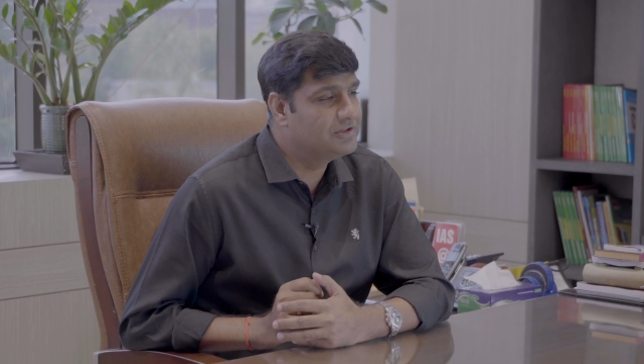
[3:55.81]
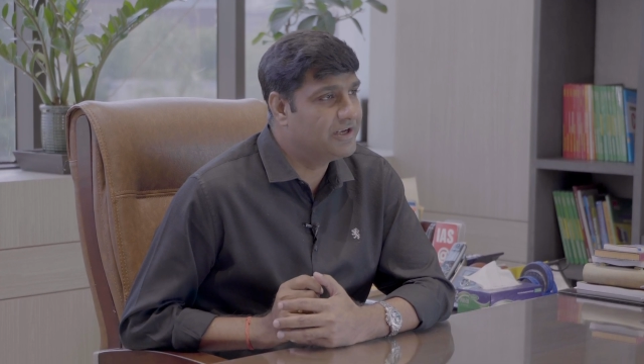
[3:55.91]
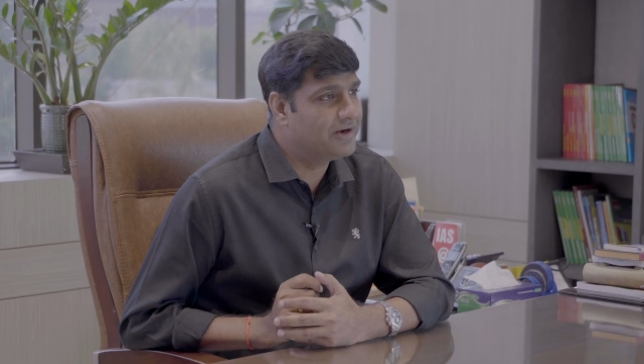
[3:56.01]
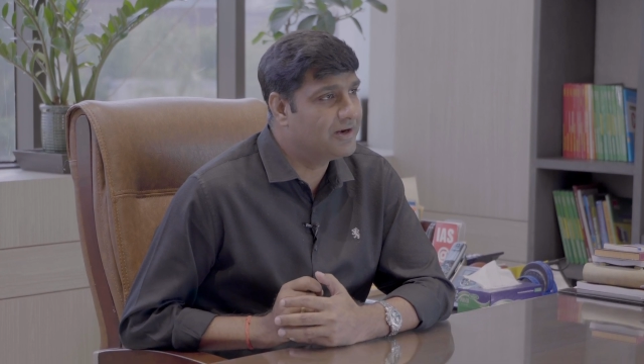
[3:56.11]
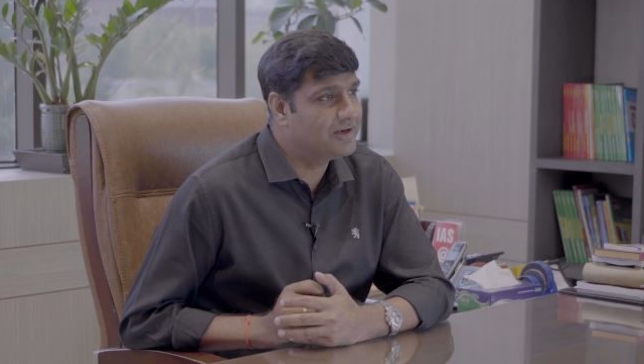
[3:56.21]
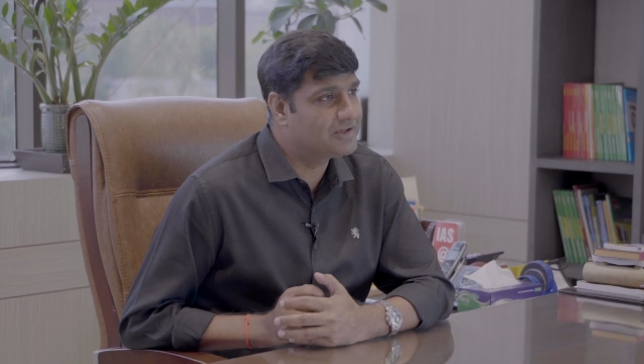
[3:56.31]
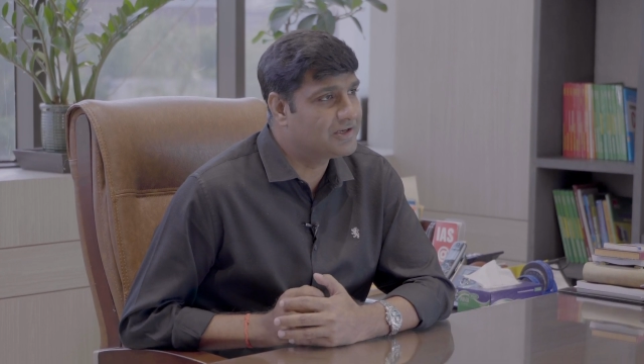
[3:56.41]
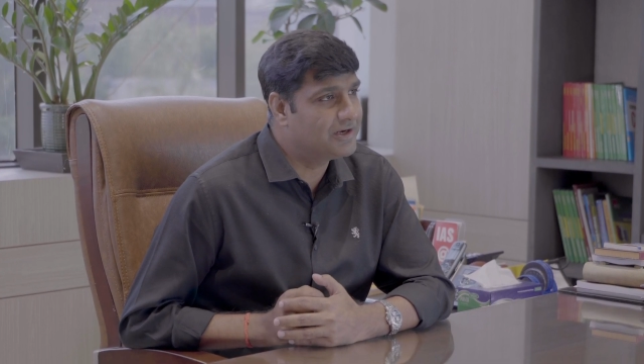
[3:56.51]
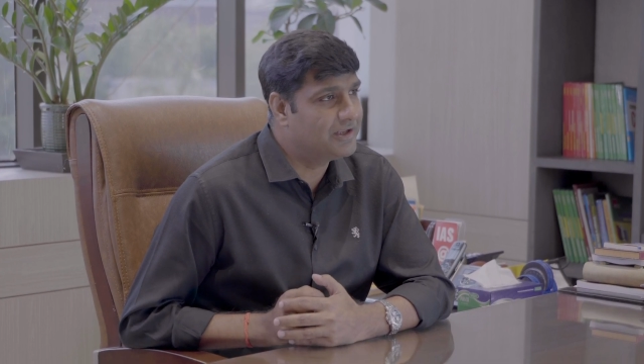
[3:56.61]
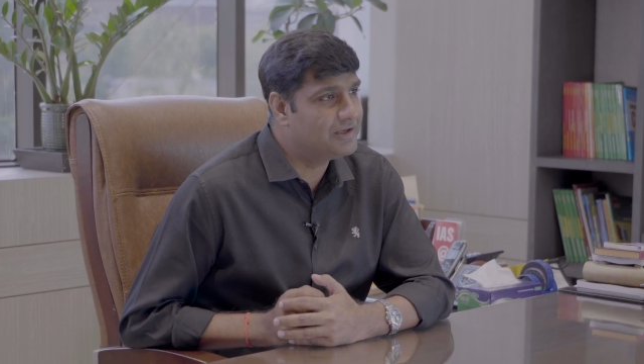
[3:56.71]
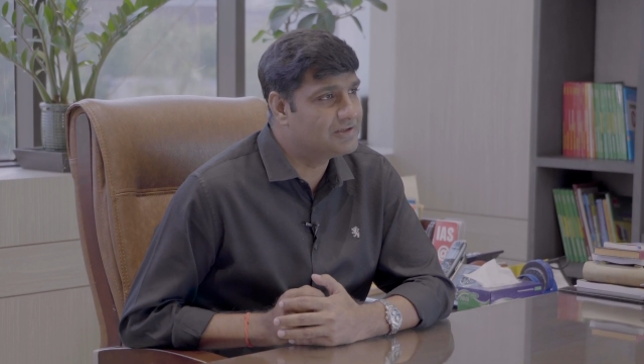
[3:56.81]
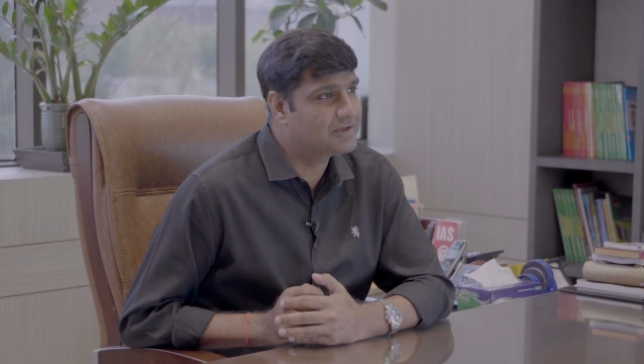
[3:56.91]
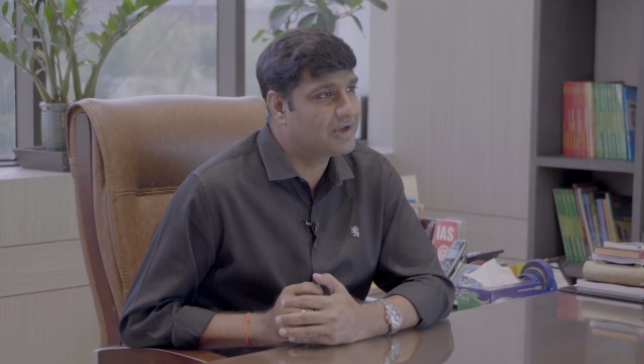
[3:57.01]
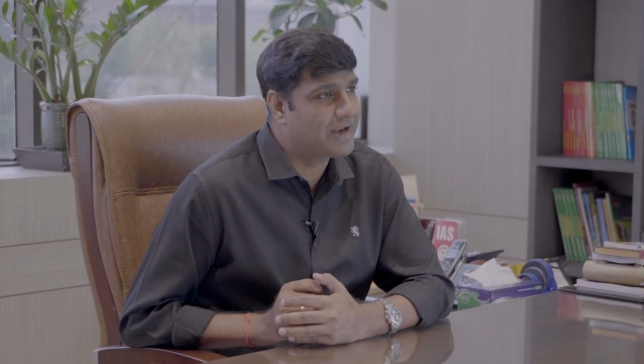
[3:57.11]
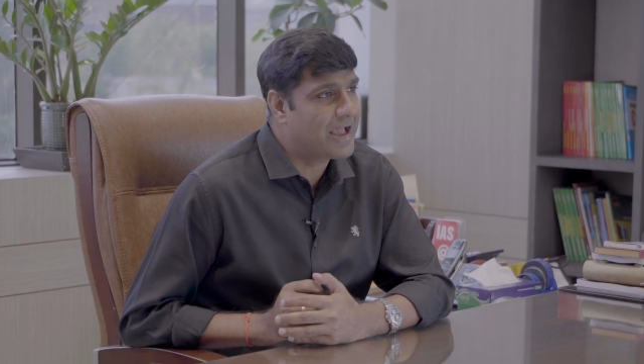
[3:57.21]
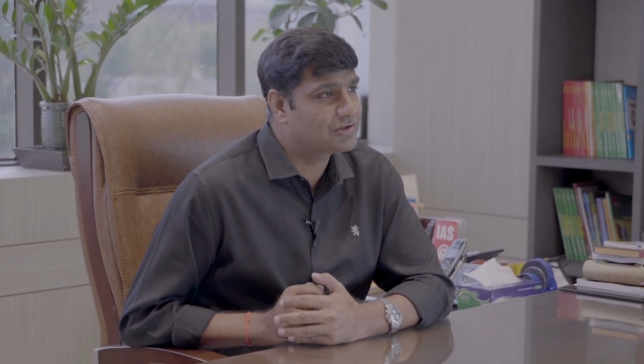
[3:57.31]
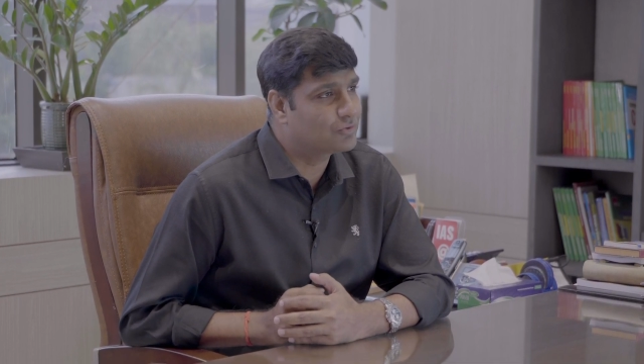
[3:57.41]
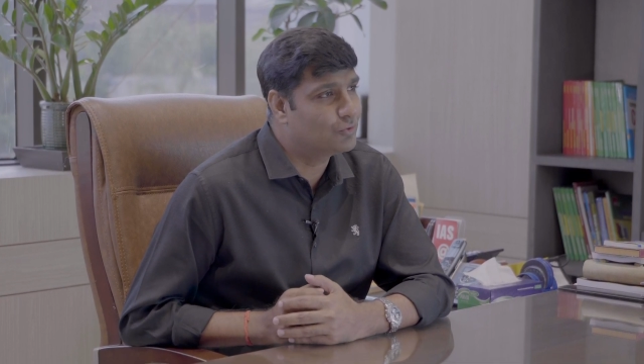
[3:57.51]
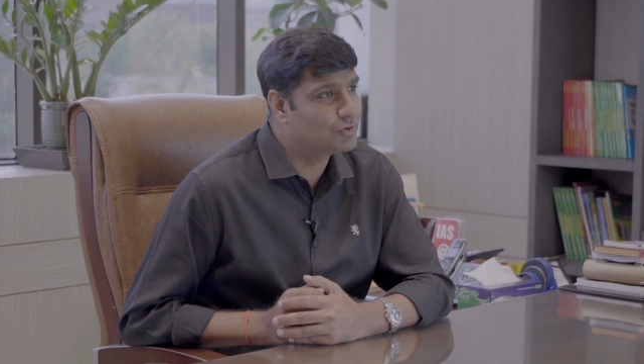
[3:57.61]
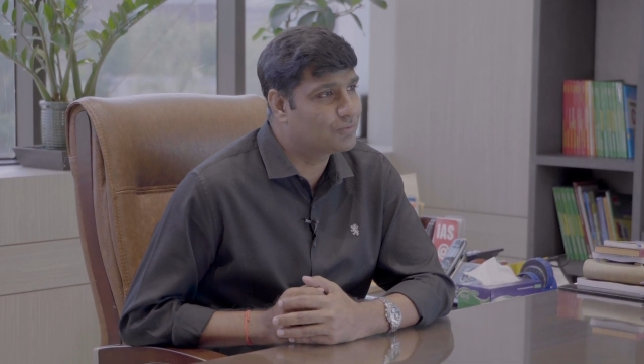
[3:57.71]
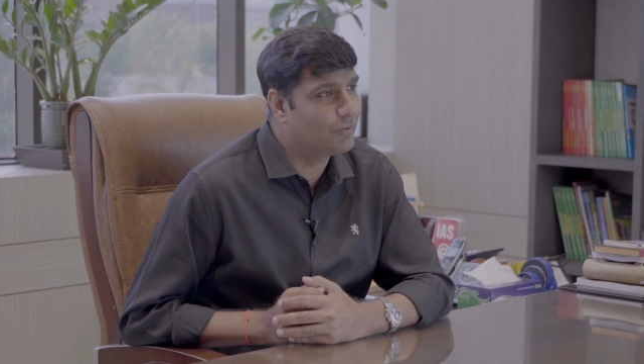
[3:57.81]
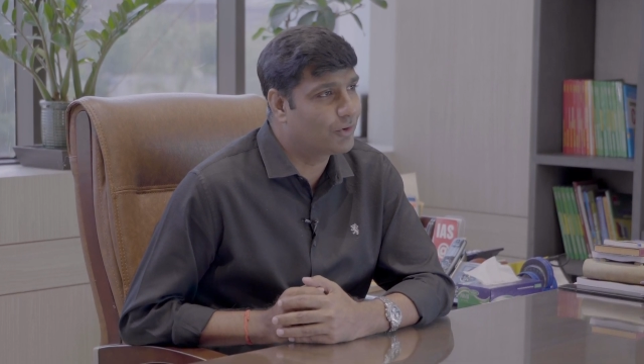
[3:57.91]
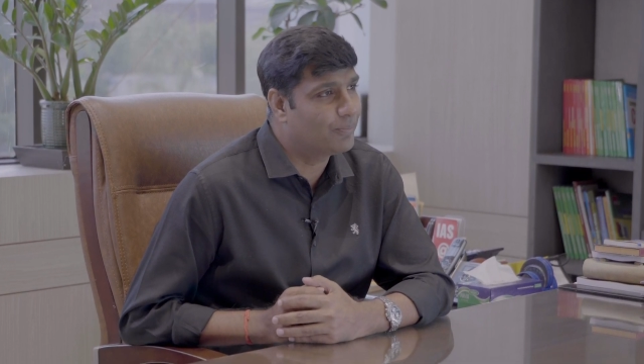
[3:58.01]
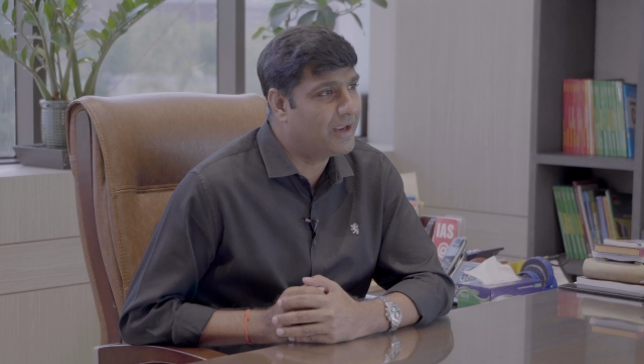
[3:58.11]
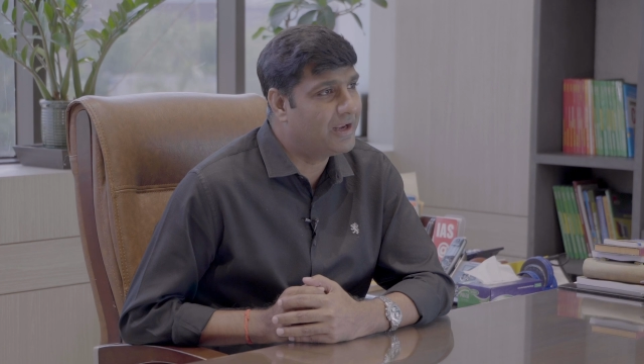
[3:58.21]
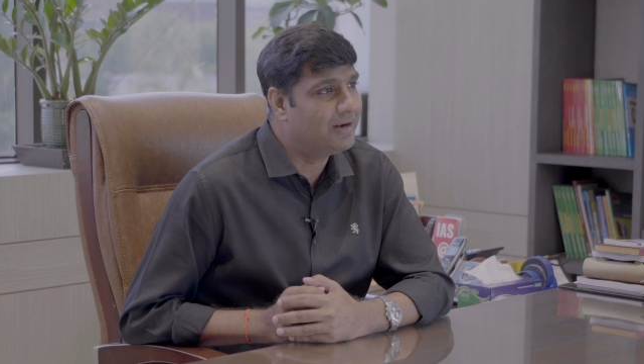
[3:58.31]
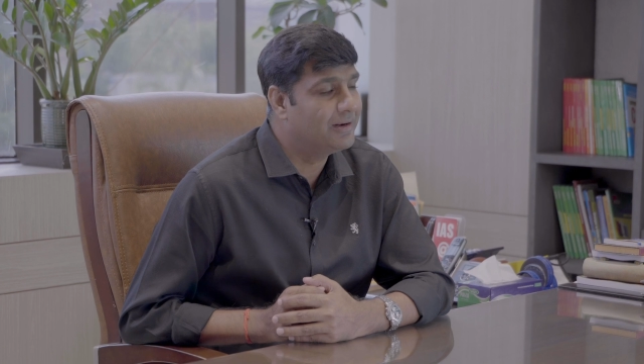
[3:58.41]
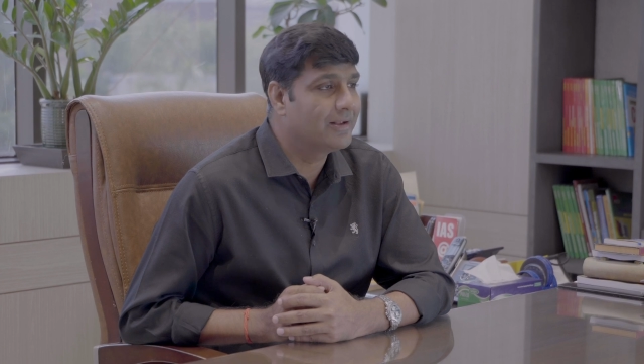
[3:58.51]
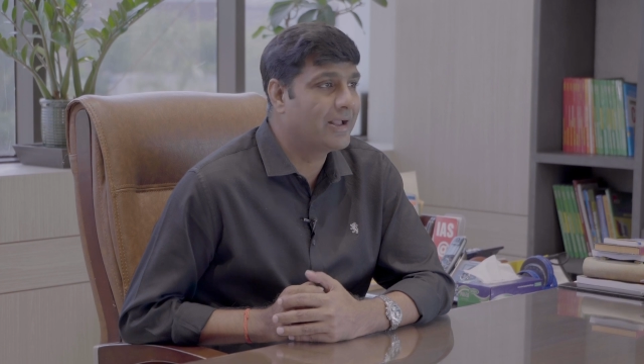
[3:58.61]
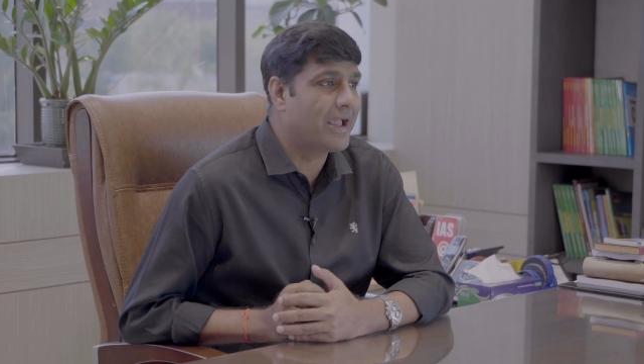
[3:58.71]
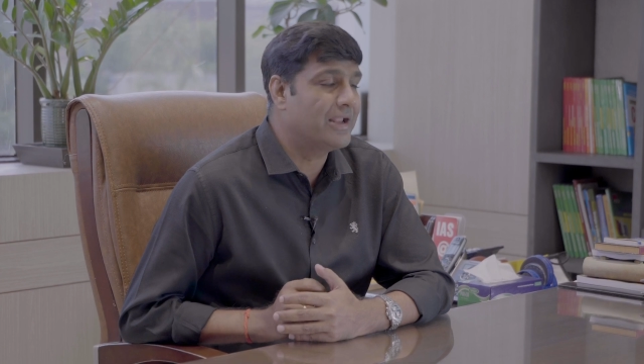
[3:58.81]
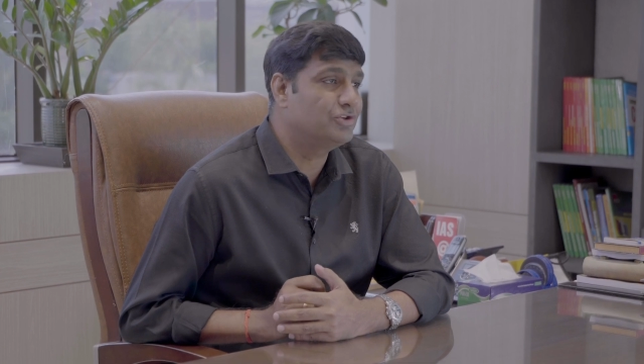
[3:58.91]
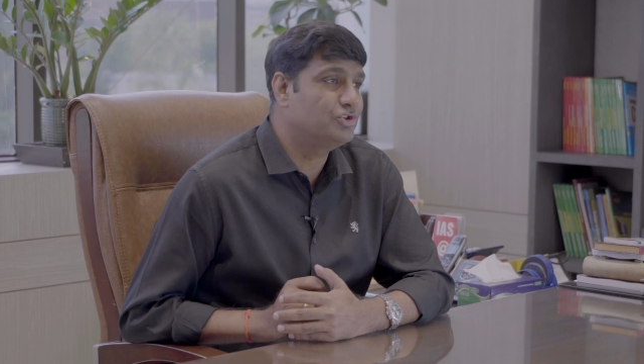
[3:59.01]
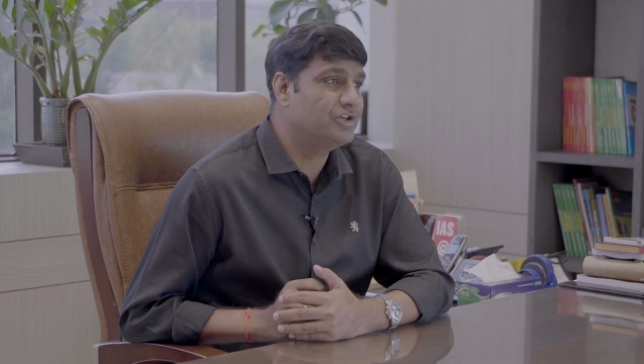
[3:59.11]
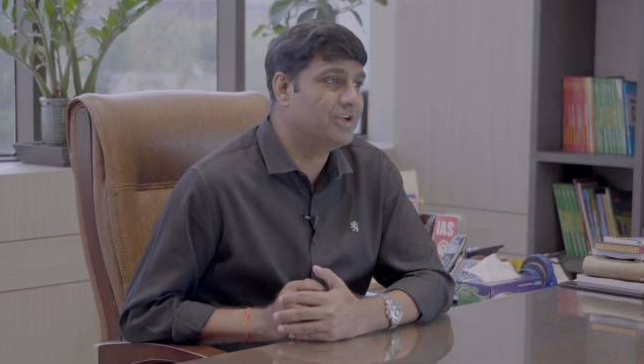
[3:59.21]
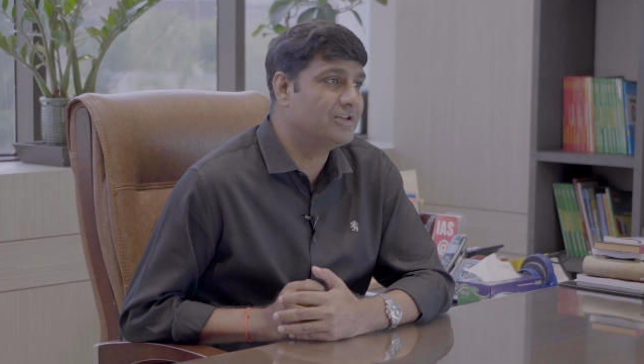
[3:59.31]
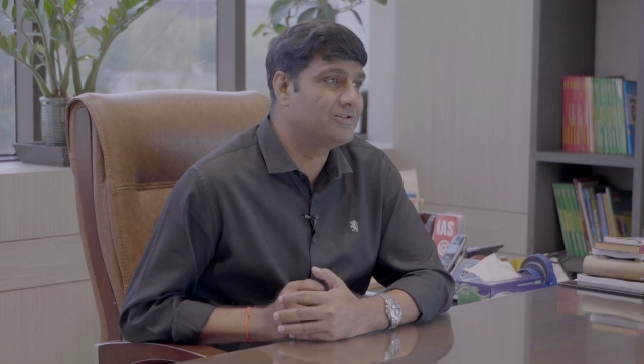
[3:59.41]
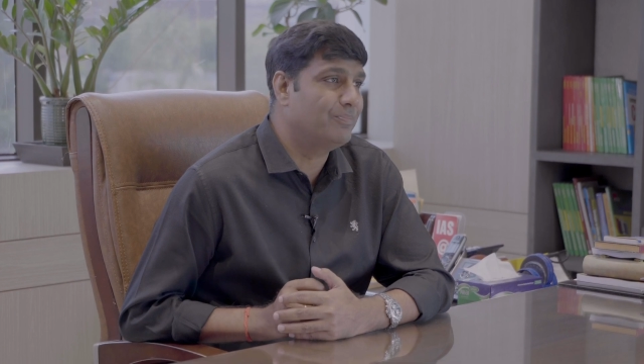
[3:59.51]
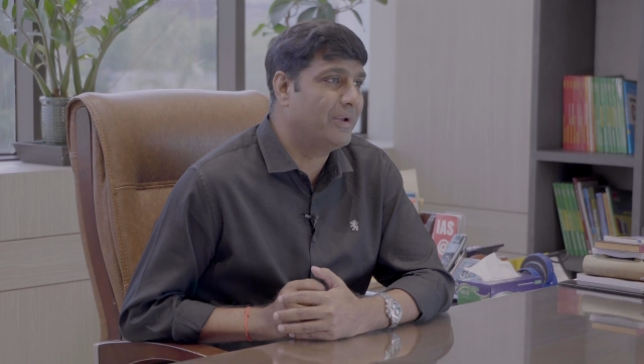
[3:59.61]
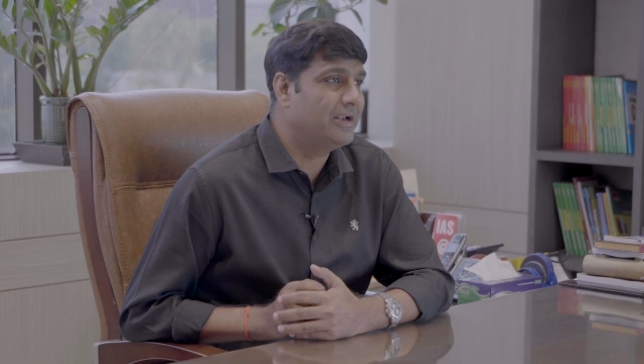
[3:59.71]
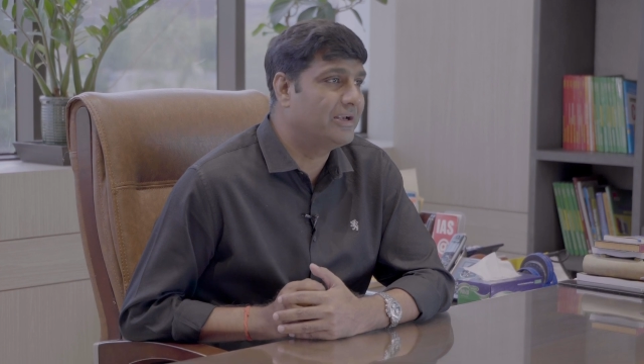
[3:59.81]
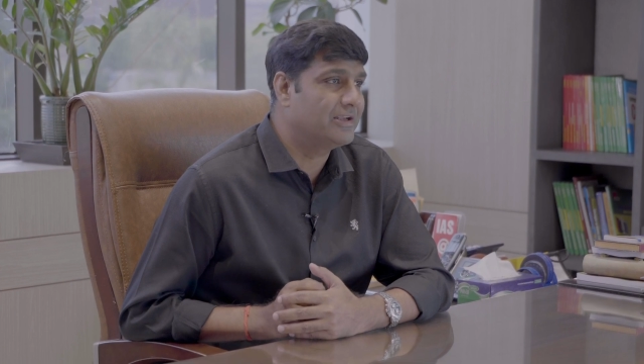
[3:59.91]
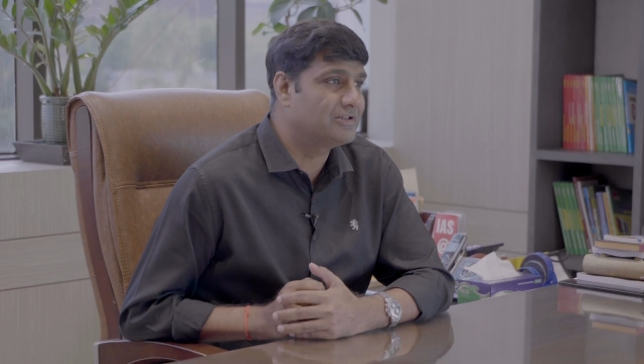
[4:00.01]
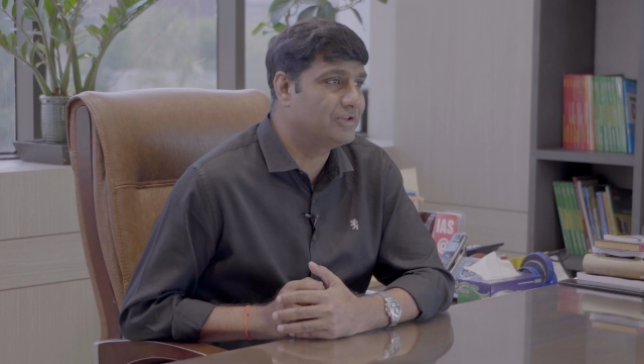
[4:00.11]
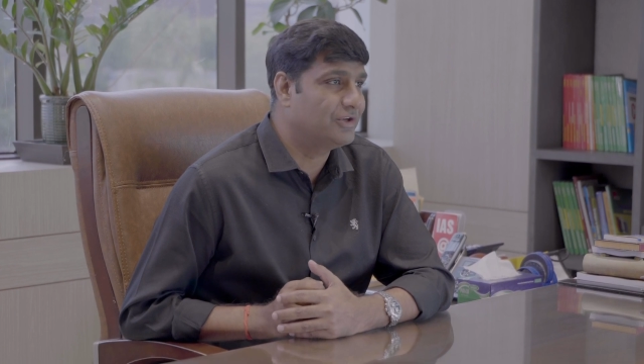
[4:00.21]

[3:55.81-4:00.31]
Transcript: General Studies crash course for main and GS main test